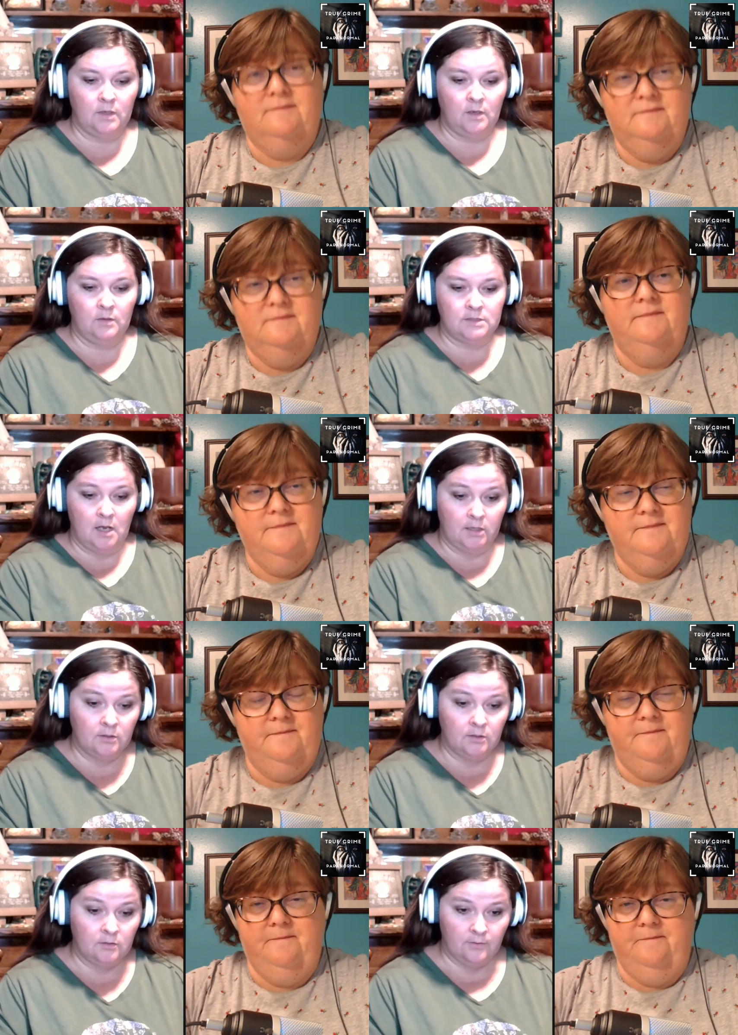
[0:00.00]
Speaker 1: know it's not going
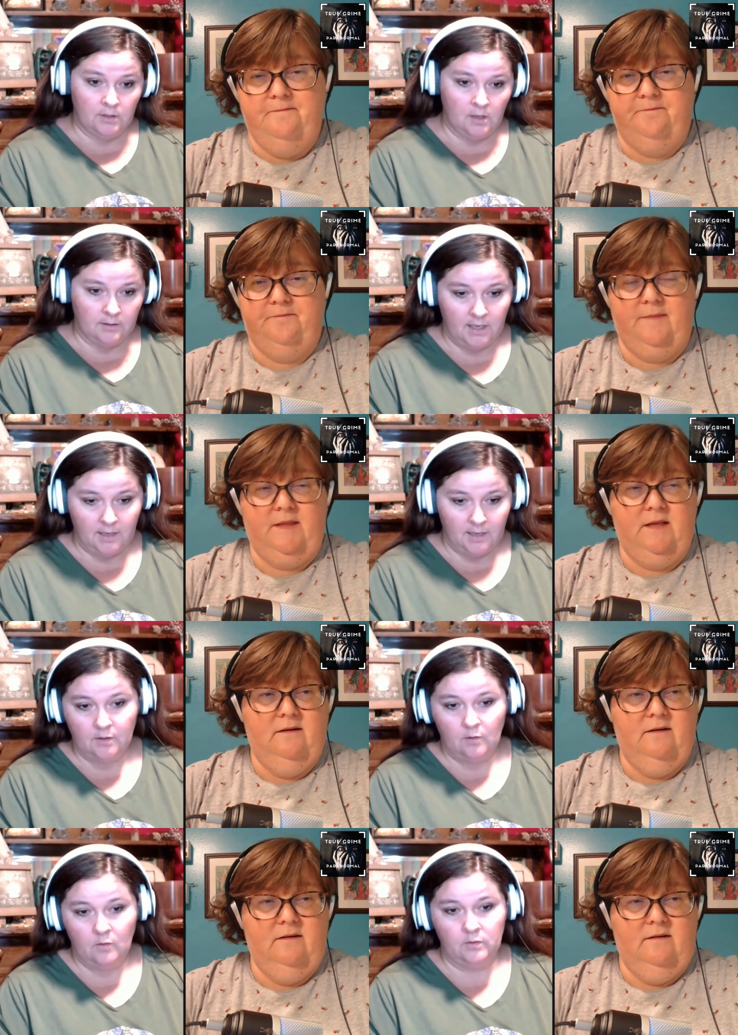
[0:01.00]
to for a long time,
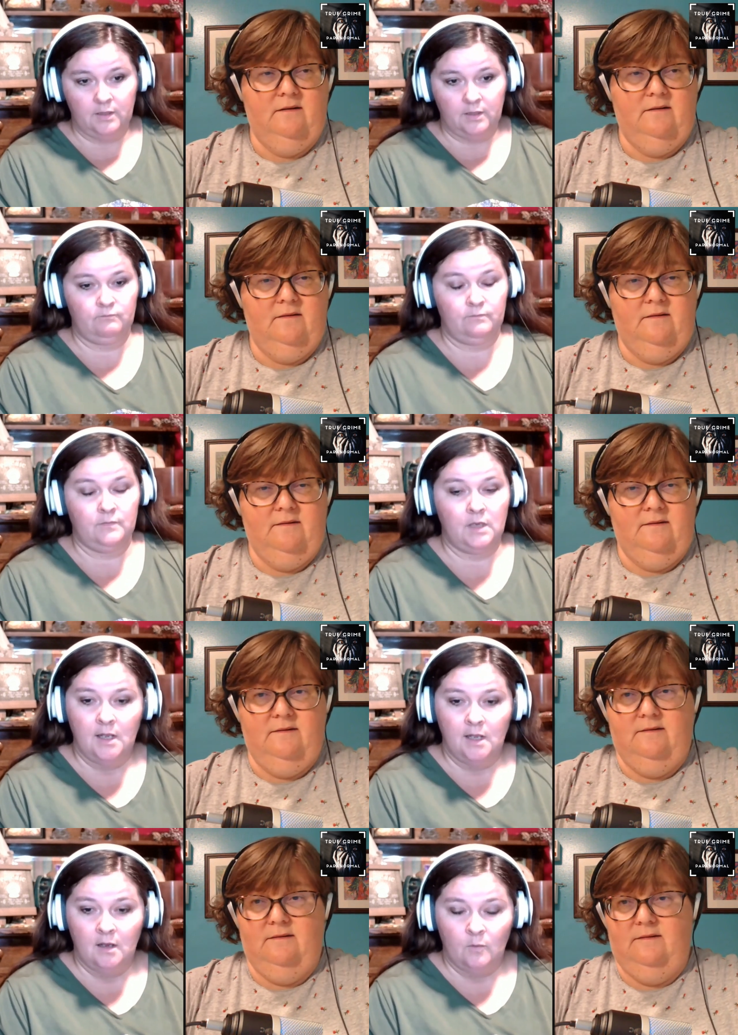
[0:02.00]
but holy
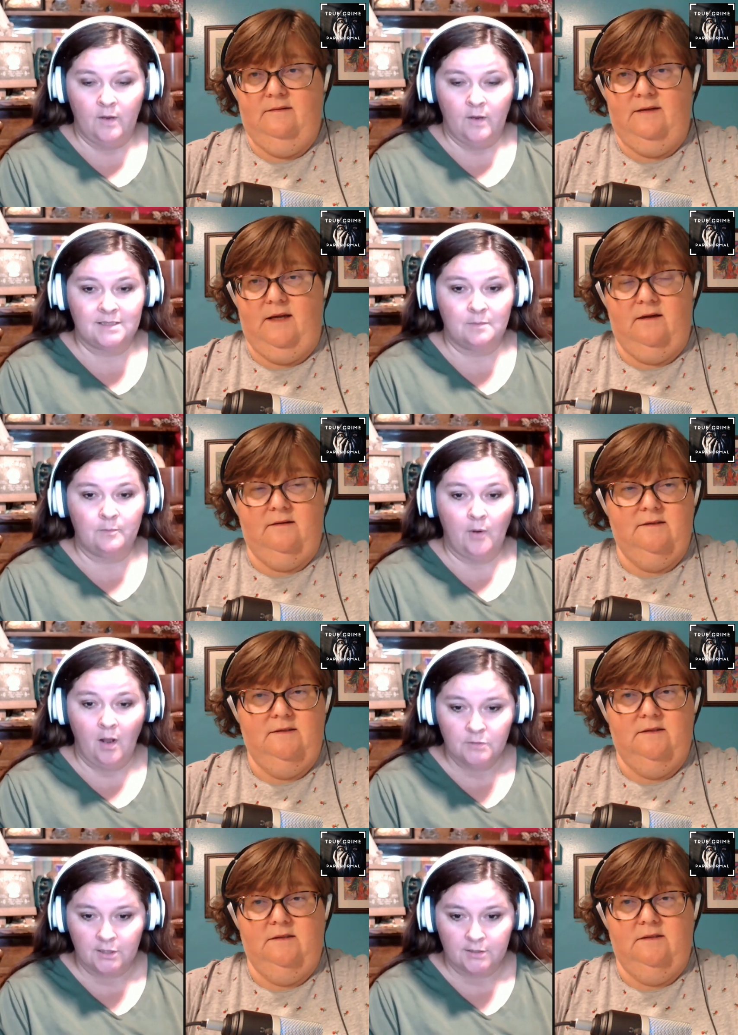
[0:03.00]
we had yeah. some
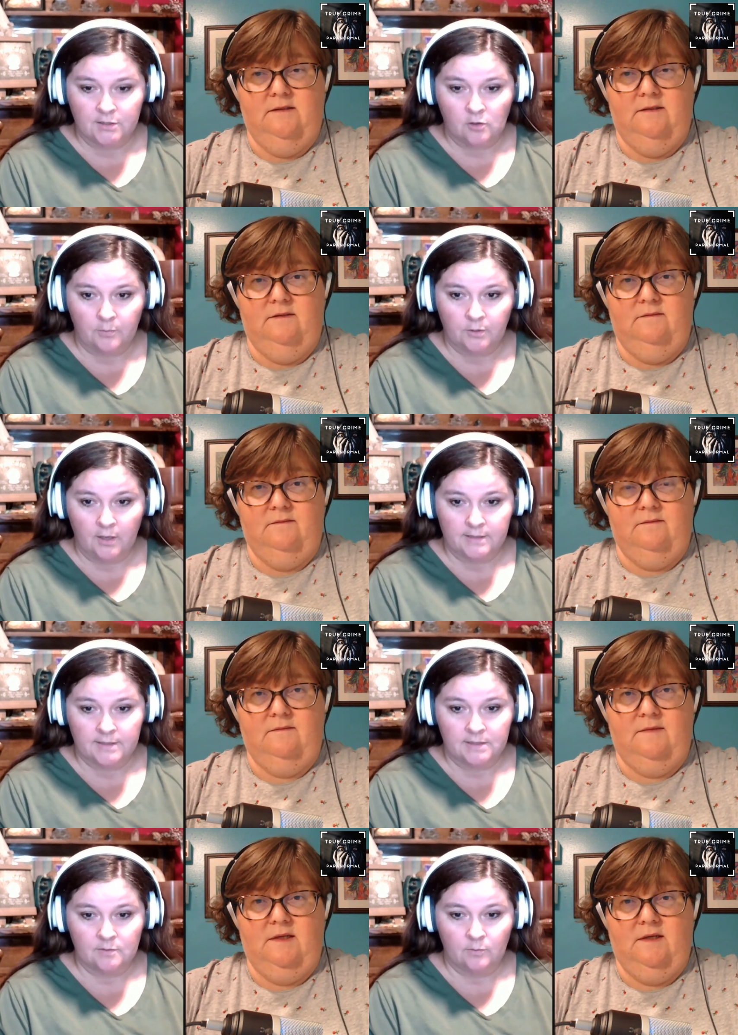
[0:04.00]
bombshells dropped on us
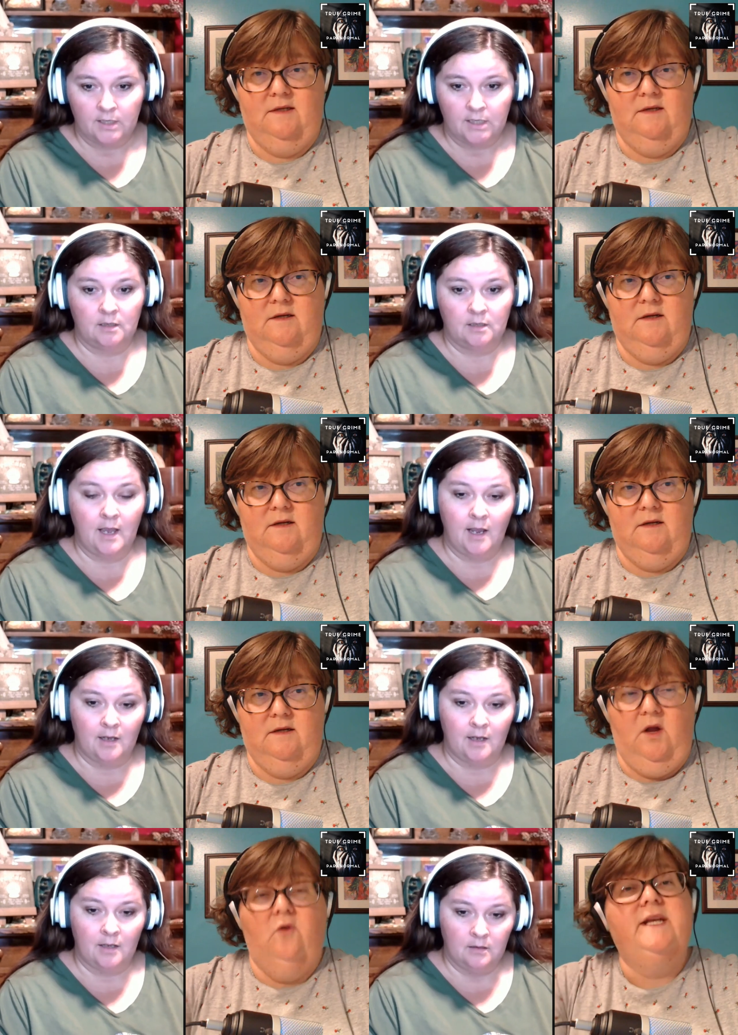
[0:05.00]
this week.
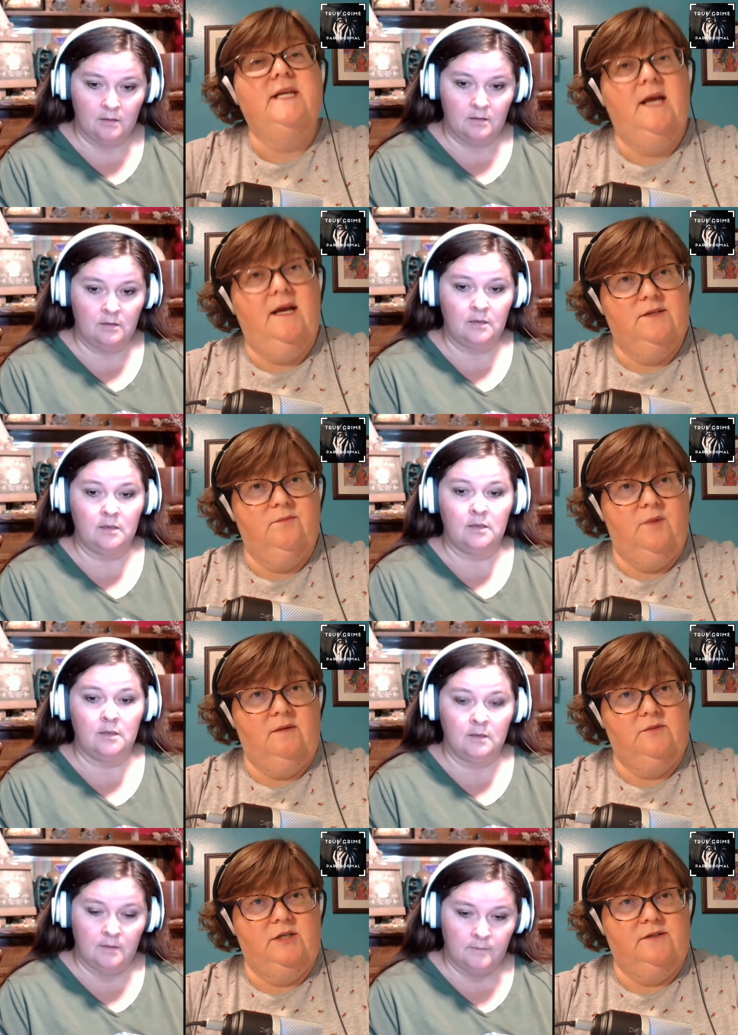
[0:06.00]
Speaker 2: Yeah. We did
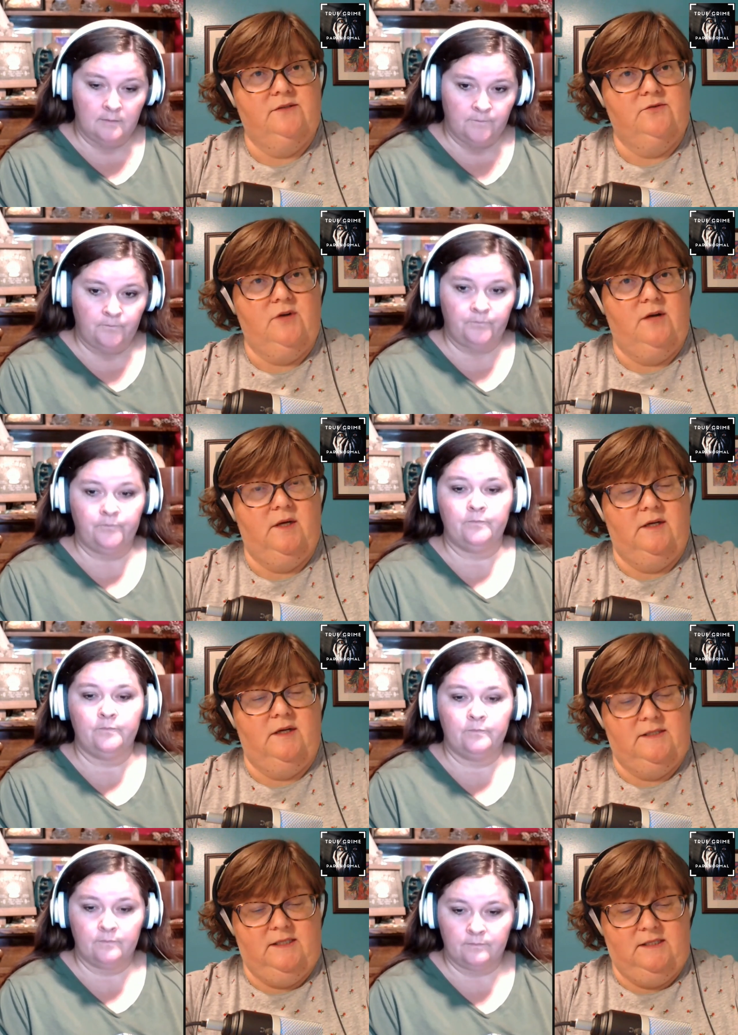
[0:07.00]
have some bombshells
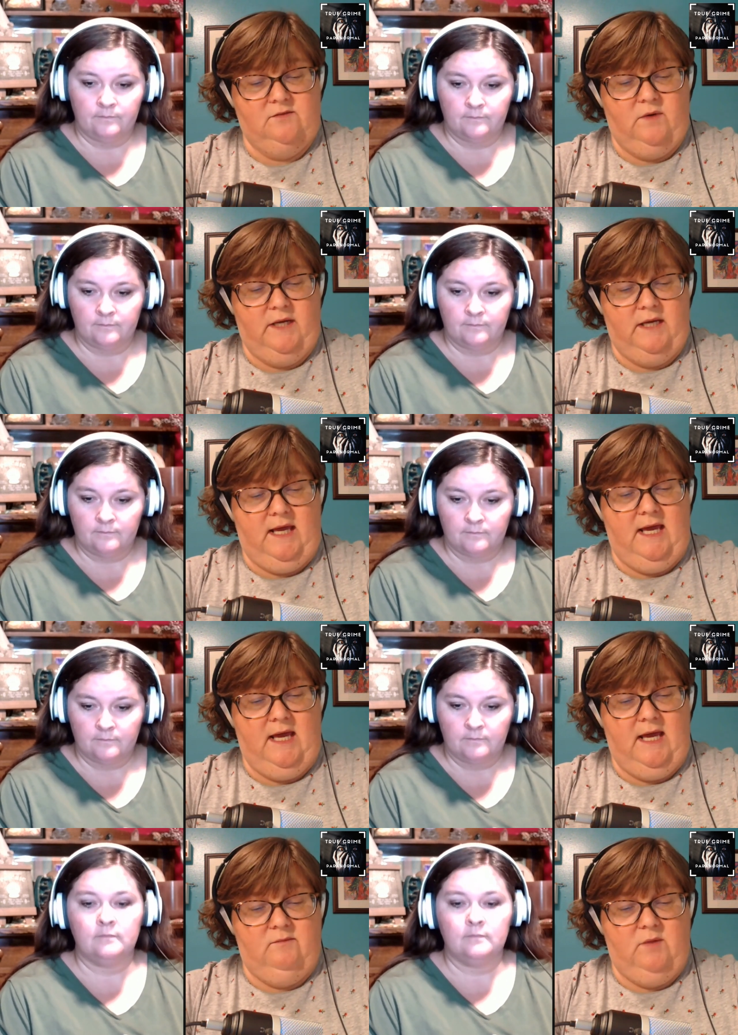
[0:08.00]
dropped on us this
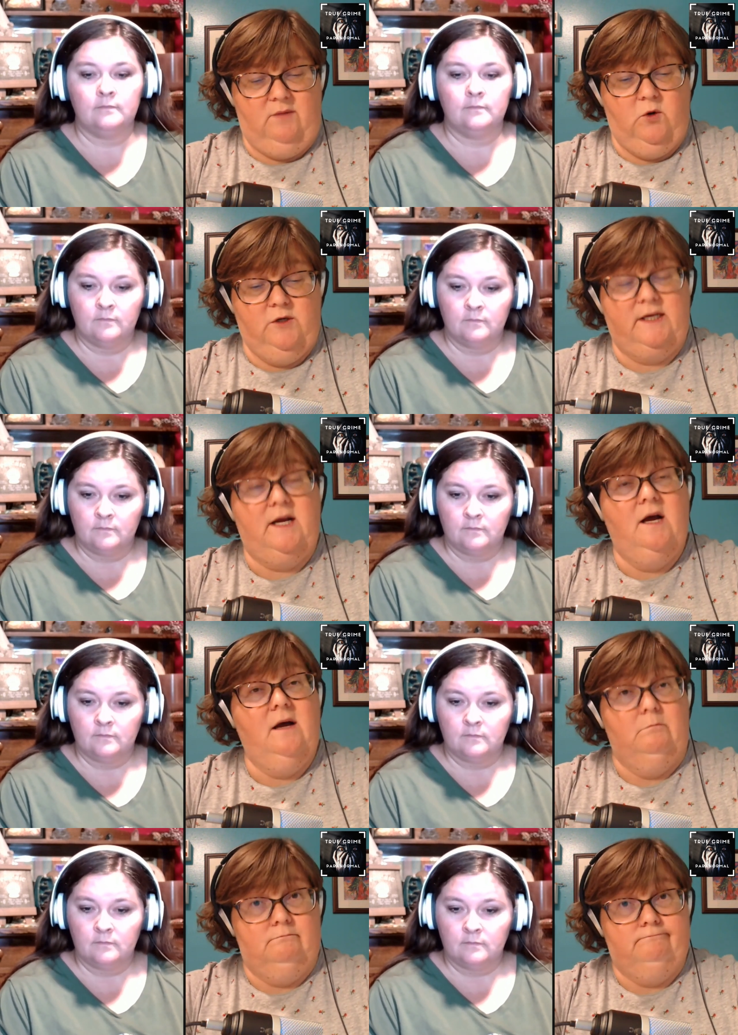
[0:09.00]
week and and more to
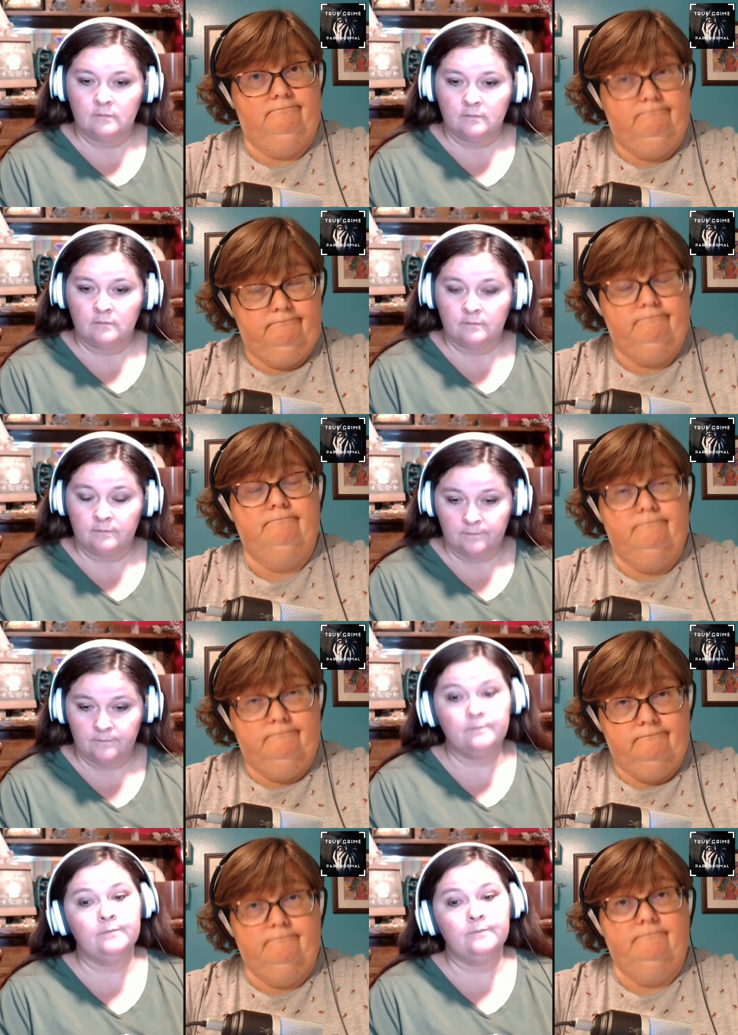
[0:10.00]
come. Mm-hmm.